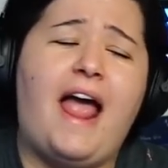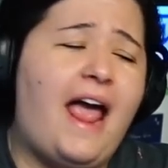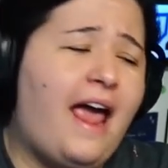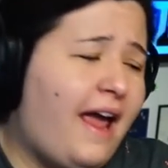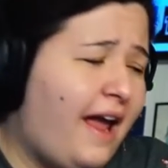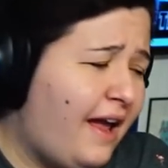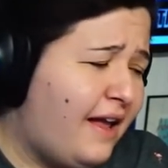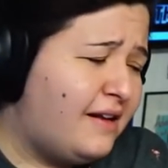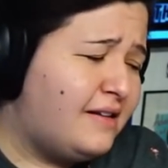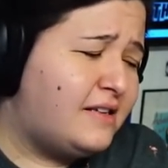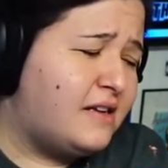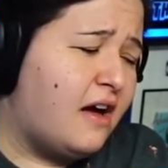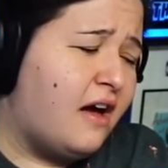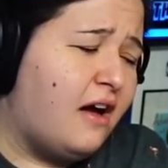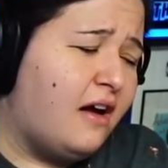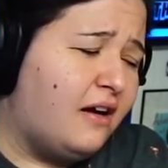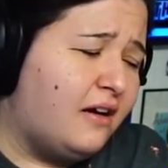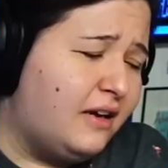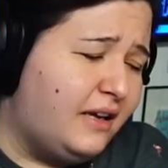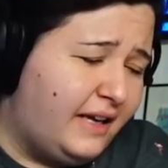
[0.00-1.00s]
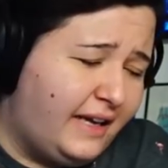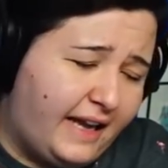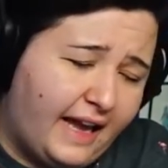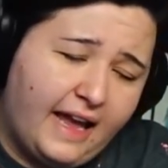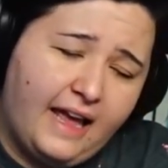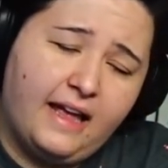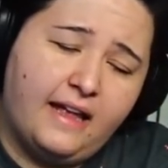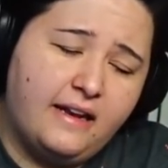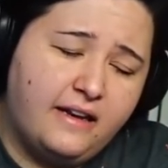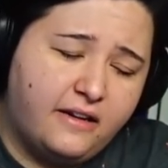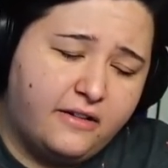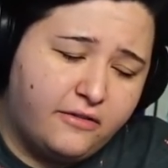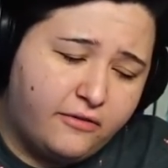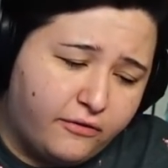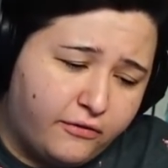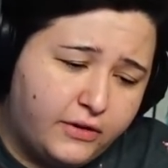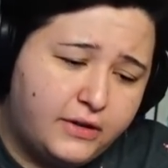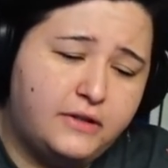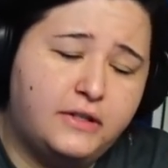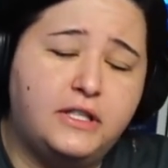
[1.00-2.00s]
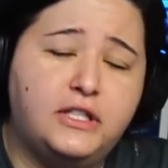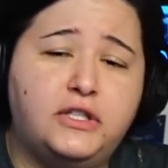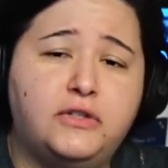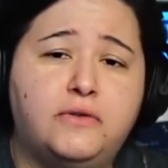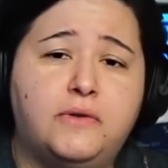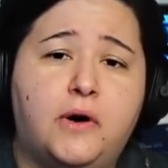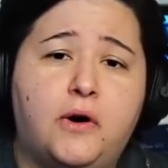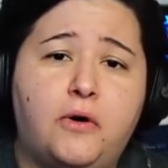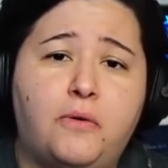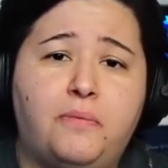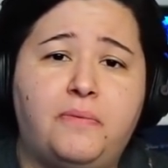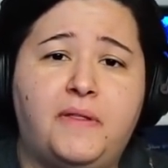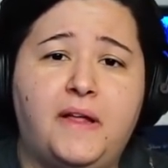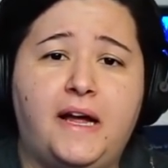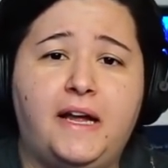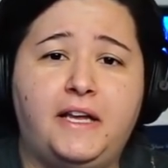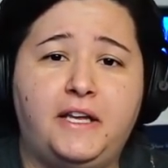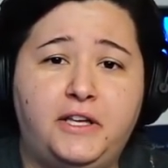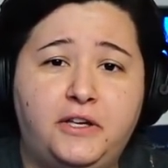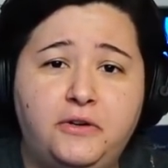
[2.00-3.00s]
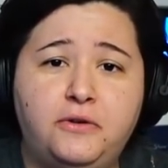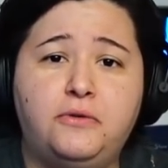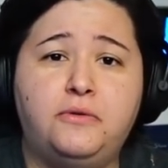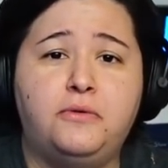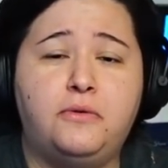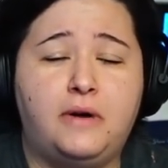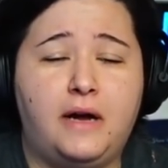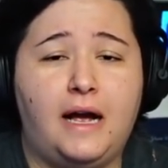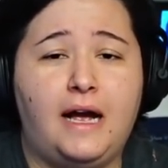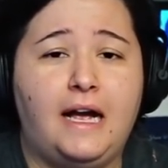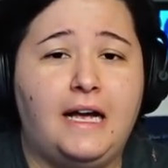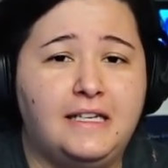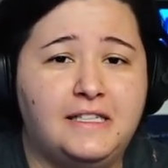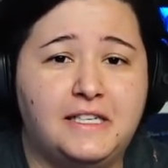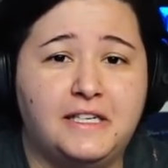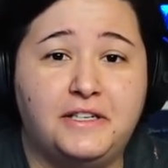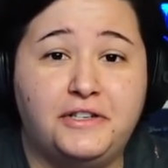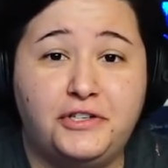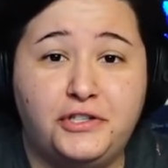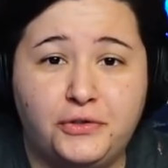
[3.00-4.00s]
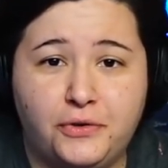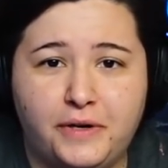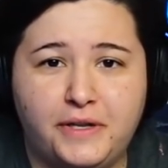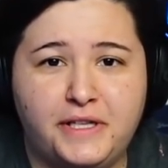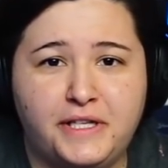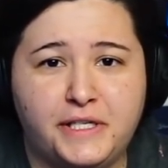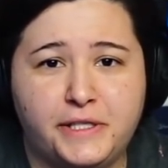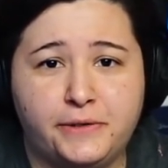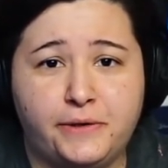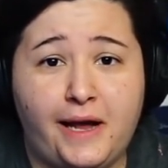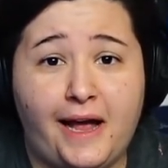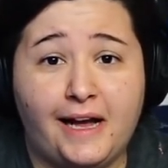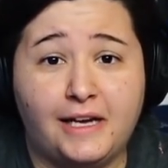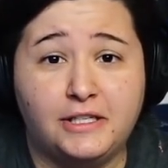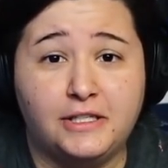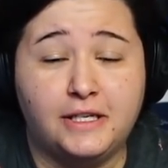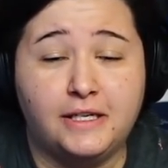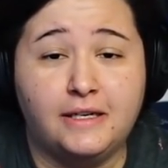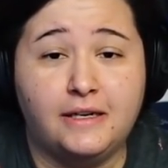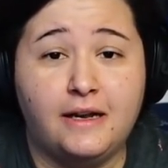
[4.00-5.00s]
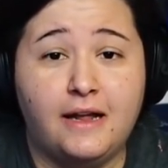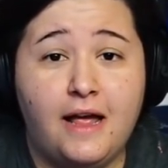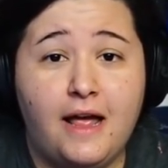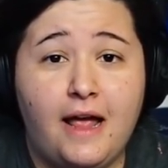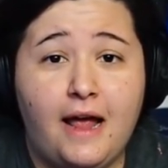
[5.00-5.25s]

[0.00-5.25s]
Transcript: And again, really do hope that you guys enjoyed this reaction